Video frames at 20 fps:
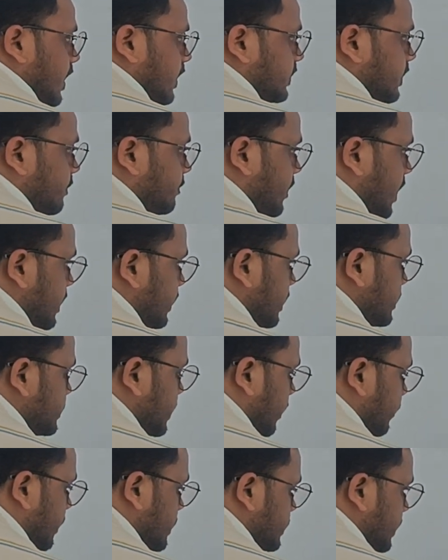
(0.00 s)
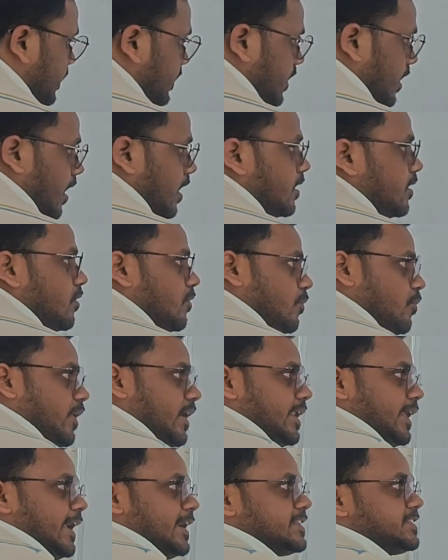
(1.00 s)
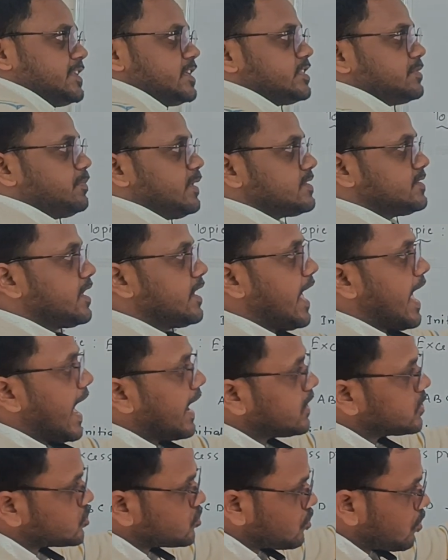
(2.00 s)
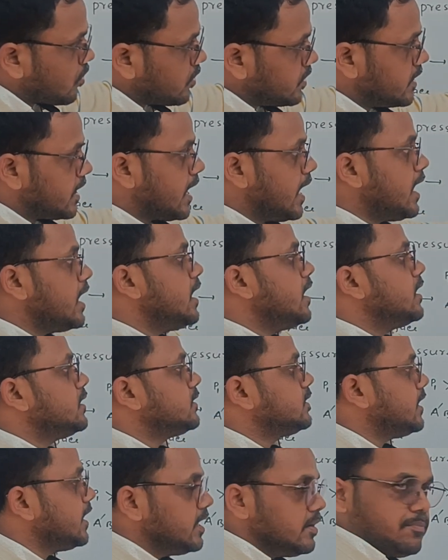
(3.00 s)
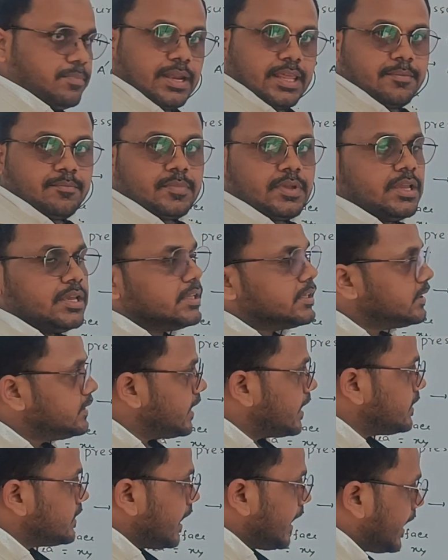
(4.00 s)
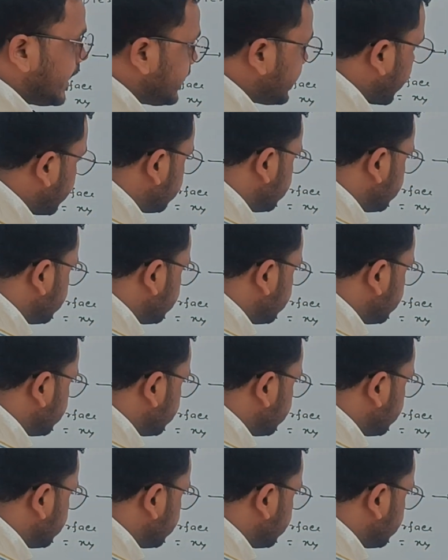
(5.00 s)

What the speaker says: that the final surface area, when excess pressure acts on the thin film, then the area